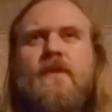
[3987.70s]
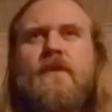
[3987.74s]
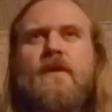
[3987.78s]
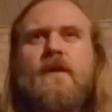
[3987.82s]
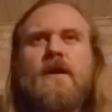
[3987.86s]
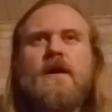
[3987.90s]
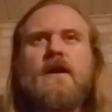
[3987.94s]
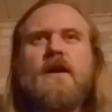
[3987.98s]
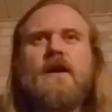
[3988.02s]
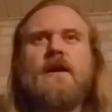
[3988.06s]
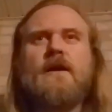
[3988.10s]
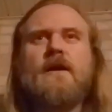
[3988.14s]

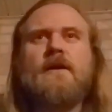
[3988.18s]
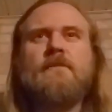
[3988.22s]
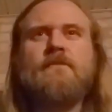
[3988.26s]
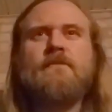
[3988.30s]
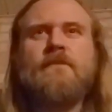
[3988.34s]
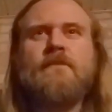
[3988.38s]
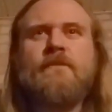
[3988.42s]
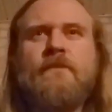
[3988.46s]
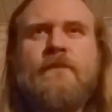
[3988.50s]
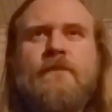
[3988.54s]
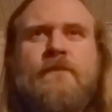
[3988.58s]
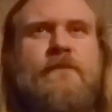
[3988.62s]

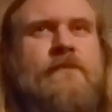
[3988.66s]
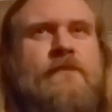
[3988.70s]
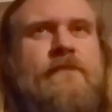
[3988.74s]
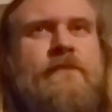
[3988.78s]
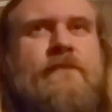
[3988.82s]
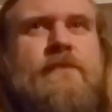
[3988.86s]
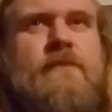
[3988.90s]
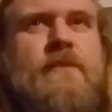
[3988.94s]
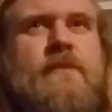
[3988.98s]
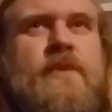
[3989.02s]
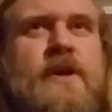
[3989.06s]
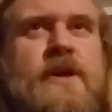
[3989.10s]

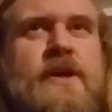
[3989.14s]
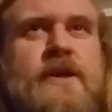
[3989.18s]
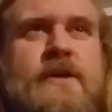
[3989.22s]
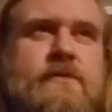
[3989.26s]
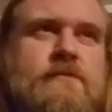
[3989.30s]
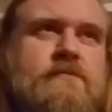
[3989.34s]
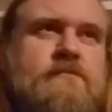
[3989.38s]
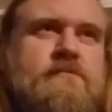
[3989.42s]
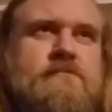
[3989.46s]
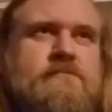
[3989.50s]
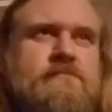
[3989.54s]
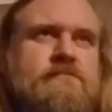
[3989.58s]
But
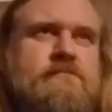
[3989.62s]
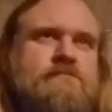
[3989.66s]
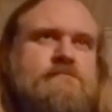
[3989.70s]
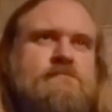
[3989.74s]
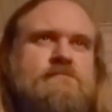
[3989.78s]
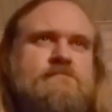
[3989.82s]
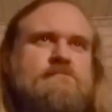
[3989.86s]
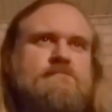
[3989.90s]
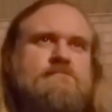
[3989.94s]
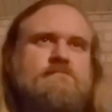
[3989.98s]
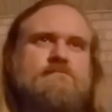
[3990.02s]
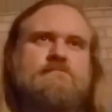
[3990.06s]

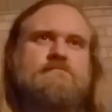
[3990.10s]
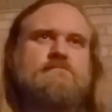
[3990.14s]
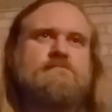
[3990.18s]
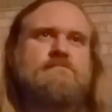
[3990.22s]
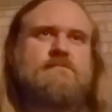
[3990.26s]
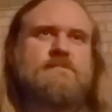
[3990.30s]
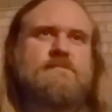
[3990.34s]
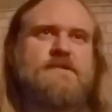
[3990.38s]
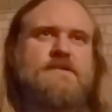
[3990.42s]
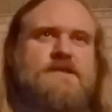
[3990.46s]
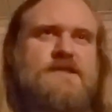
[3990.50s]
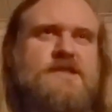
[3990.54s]

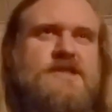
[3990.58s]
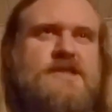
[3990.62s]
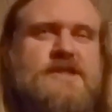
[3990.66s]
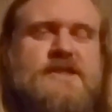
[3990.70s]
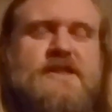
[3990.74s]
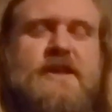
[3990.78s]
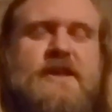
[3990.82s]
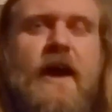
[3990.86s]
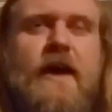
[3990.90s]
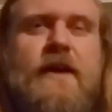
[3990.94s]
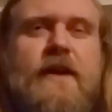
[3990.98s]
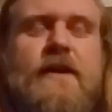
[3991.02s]
just
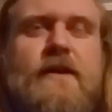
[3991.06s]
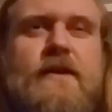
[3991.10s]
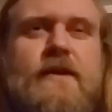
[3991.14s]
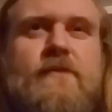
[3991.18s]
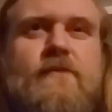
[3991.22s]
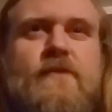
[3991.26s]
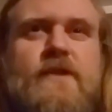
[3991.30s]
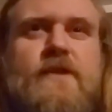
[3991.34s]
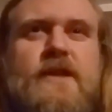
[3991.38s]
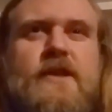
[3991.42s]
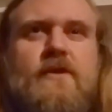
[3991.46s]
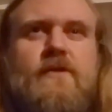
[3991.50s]

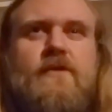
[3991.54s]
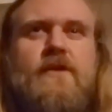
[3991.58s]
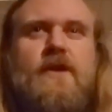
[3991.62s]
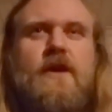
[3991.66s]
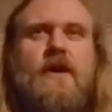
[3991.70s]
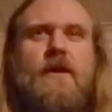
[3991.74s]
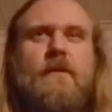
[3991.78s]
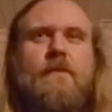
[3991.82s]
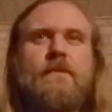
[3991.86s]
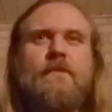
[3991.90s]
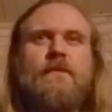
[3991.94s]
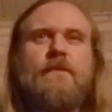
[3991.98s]
gotten too
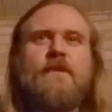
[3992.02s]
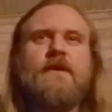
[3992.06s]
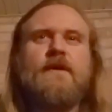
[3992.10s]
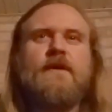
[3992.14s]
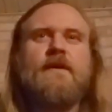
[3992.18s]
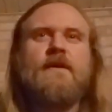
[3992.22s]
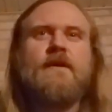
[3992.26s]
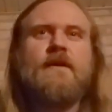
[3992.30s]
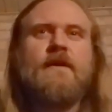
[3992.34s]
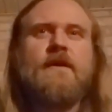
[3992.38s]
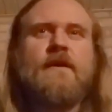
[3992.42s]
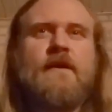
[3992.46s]
dumb.
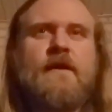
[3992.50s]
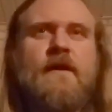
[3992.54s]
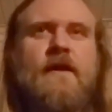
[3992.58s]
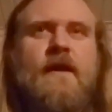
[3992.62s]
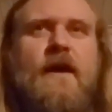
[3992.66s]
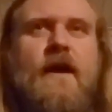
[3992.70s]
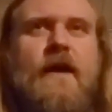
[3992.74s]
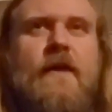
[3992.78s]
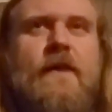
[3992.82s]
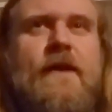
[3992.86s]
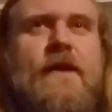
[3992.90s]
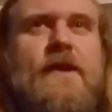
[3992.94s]

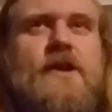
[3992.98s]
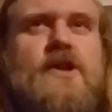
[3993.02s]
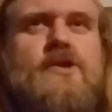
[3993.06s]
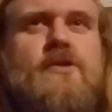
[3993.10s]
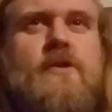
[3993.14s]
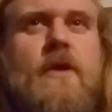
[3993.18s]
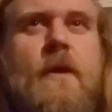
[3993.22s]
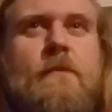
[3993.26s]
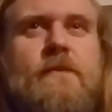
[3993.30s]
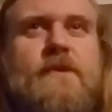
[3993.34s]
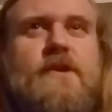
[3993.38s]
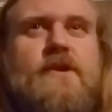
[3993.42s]
I think
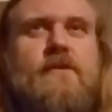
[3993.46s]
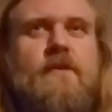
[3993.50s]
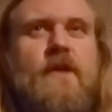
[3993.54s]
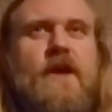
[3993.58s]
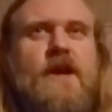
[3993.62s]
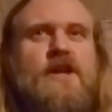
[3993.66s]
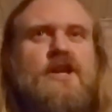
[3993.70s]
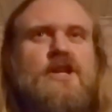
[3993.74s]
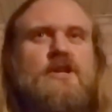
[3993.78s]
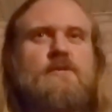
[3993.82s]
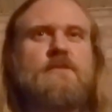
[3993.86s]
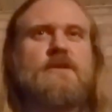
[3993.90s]
Trump
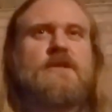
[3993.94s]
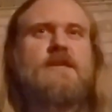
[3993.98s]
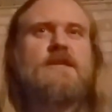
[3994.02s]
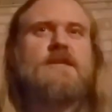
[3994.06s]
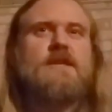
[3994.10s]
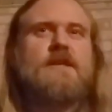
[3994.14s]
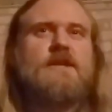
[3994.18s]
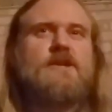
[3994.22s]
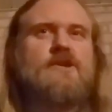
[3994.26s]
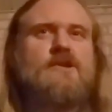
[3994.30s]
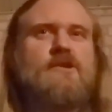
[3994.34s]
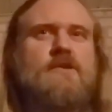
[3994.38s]
derangement
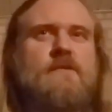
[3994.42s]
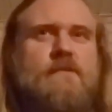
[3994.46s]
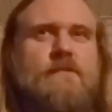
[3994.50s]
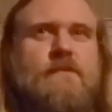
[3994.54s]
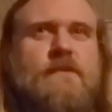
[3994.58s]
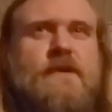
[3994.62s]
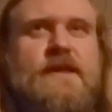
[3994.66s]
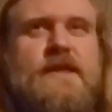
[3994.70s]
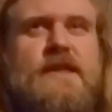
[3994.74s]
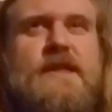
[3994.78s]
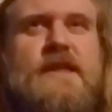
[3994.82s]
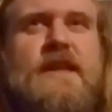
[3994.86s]
syndrome
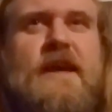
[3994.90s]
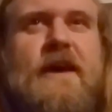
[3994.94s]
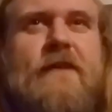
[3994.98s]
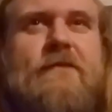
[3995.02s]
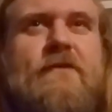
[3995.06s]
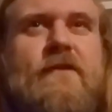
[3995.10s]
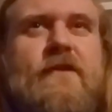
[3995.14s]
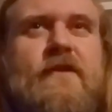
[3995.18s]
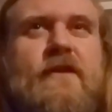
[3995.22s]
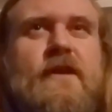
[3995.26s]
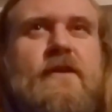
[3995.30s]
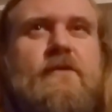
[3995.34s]
has
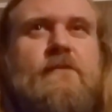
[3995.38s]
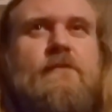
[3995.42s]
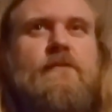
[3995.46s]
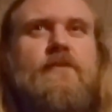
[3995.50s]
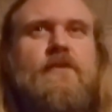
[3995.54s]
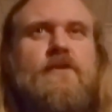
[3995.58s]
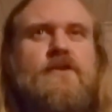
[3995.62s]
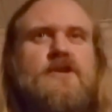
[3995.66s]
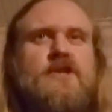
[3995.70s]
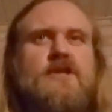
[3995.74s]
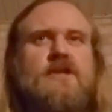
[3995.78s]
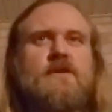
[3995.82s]
definitely
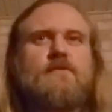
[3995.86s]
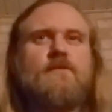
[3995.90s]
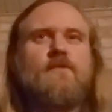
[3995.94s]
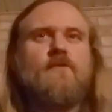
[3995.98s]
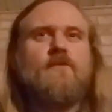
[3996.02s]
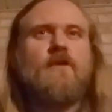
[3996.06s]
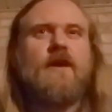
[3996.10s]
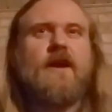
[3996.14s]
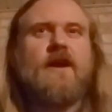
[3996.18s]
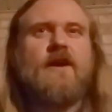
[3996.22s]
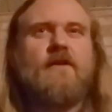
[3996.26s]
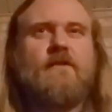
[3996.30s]
pushed them
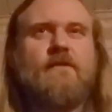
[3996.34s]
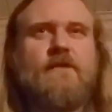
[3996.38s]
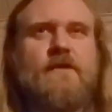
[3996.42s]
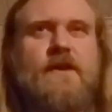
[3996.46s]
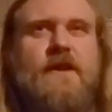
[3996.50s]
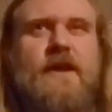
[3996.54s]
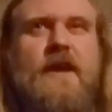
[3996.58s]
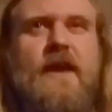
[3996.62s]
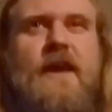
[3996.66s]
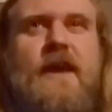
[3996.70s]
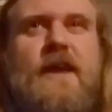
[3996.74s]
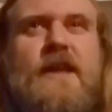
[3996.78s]
way over
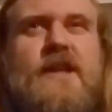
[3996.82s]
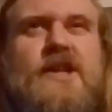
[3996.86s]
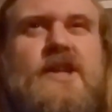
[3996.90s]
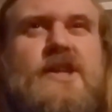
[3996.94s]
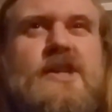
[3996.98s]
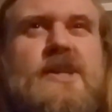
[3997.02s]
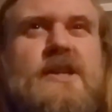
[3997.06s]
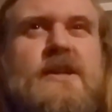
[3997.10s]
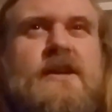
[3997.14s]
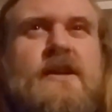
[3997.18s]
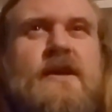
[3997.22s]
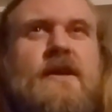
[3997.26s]
the
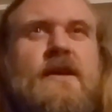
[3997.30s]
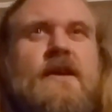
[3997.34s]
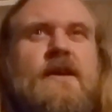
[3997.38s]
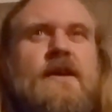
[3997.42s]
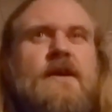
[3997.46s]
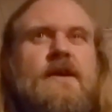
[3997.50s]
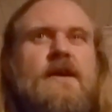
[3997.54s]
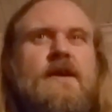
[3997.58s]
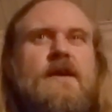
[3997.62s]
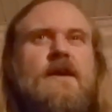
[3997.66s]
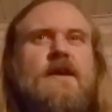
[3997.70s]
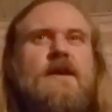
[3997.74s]
edge.
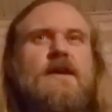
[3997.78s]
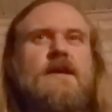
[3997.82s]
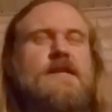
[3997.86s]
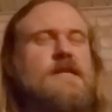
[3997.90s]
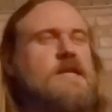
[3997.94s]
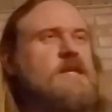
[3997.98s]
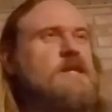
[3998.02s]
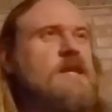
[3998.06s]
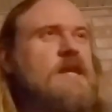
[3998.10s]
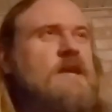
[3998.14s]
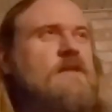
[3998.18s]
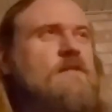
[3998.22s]

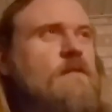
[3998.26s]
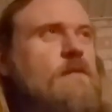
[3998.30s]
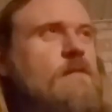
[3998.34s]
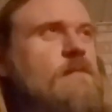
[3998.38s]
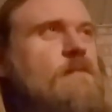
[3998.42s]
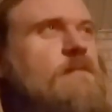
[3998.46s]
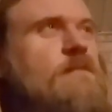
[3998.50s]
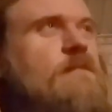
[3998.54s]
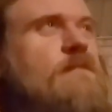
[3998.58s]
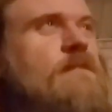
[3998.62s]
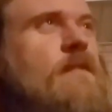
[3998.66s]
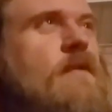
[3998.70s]
Because
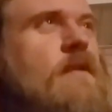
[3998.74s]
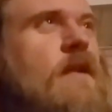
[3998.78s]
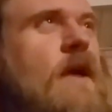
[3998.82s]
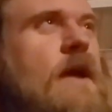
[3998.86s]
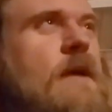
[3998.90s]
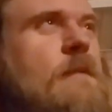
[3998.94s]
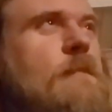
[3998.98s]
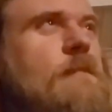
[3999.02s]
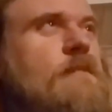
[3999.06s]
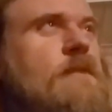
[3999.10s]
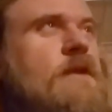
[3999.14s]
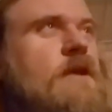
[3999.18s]
even,
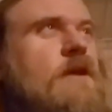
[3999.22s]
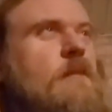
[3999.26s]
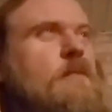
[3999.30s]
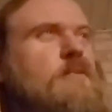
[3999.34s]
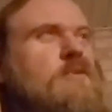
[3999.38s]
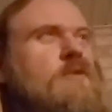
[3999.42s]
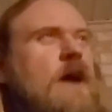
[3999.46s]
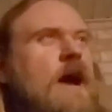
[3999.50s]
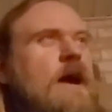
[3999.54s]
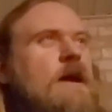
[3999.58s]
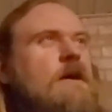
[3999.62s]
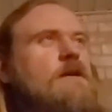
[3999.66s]
like, you know,
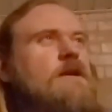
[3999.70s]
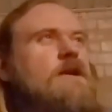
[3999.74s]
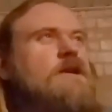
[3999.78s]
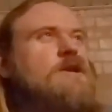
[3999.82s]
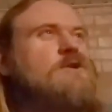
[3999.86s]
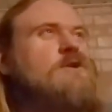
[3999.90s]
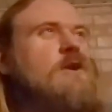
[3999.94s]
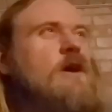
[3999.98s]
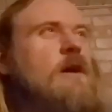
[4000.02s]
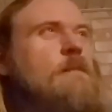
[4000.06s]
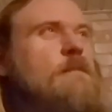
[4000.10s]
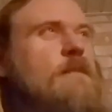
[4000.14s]
prior to
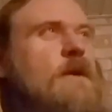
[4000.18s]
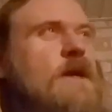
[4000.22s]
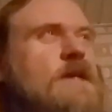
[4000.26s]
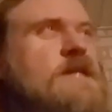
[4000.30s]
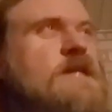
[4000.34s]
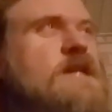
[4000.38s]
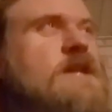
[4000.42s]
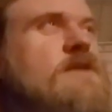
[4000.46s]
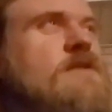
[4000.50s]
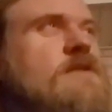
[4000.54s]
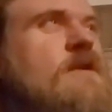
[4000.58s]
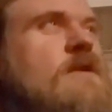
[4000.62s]
Trump, I
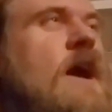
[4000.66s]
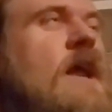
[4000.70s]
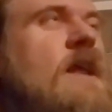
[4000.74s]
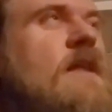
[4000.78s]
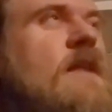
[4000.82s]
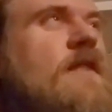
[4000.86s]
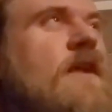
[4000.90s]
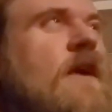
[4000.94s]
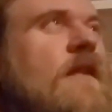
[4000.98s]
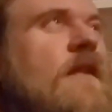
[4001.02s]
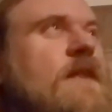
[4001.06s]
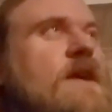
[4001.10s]
still kind
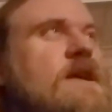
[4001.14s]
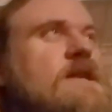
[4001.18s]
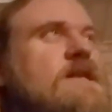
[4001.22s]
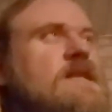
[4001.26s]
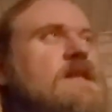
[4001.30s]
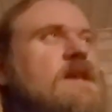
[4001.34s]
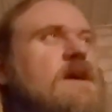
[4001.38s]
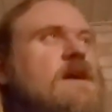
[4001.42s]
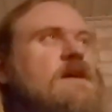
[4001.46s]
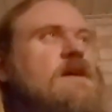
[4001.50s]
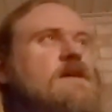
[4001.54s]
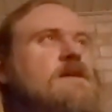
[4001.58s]
of thought they
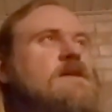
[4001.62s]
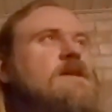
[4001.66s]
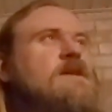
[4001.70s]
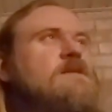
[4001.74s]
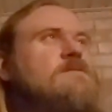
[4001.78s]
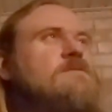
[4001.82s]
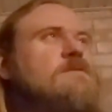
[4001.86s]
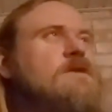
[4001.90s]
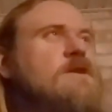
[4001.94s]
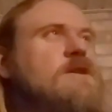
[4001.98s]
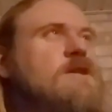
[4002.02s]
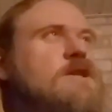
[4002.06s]
sucked
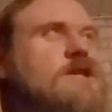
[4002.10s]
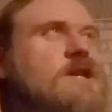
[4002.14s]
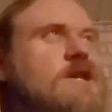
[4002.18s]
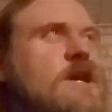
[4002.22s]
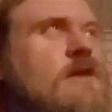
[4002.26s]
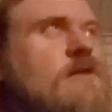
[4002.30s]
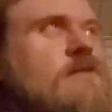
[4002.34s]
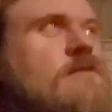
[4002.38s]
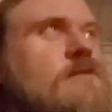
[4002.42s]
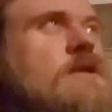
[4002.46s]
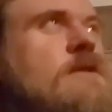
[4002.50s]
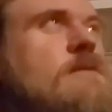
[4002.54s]
and were a
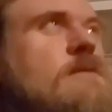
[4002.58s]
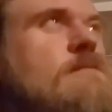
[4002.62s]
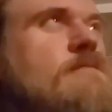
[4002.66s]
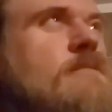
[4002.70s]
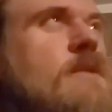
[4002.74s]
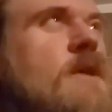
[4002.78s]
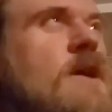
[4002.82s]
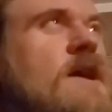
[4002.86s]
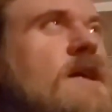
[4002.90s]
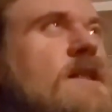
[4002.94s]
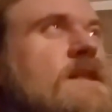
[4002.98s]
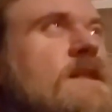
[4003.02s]
joke,
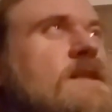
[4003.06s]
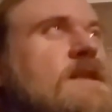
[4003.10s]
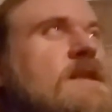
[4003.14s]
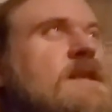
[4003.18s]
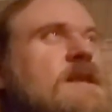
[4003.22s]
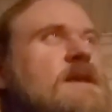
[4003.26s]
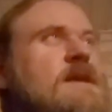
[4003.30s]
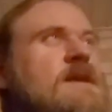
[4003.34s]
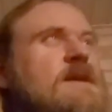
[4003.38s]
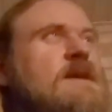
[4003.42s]
but